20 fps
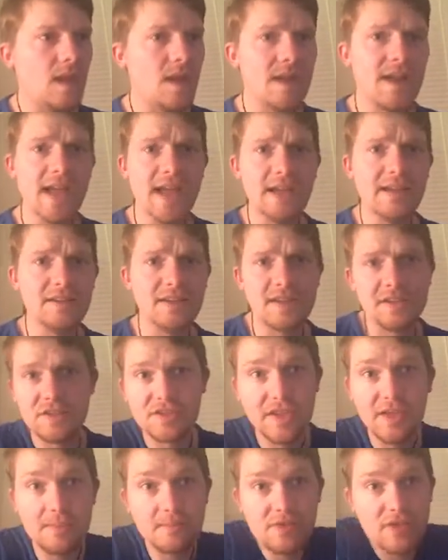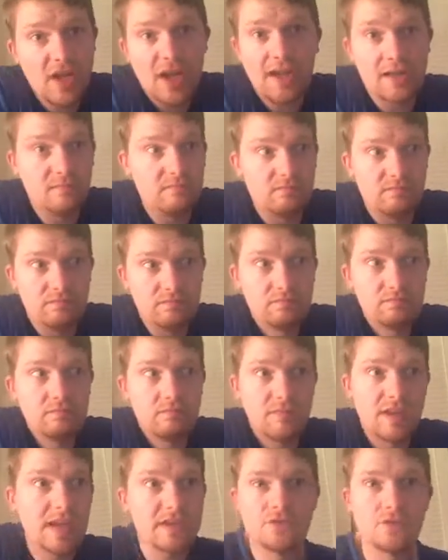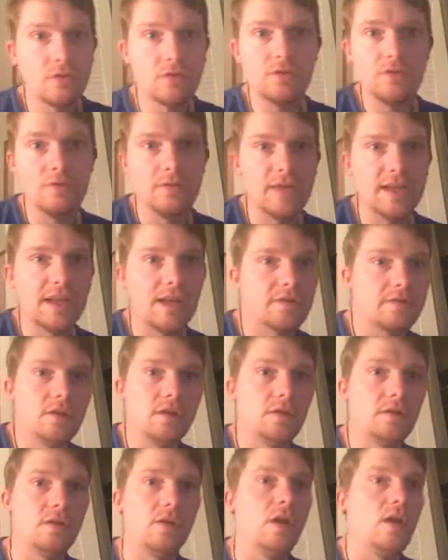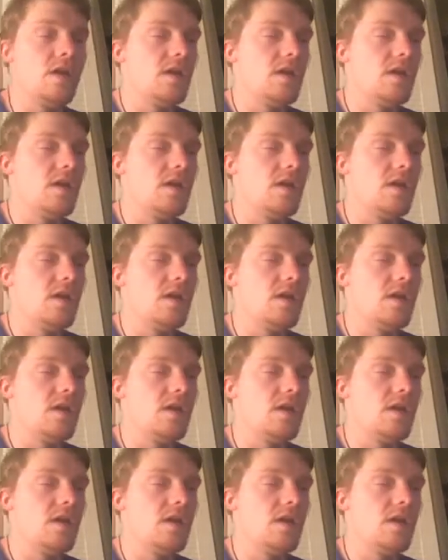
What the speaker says: And it seems like that's all you really have to do.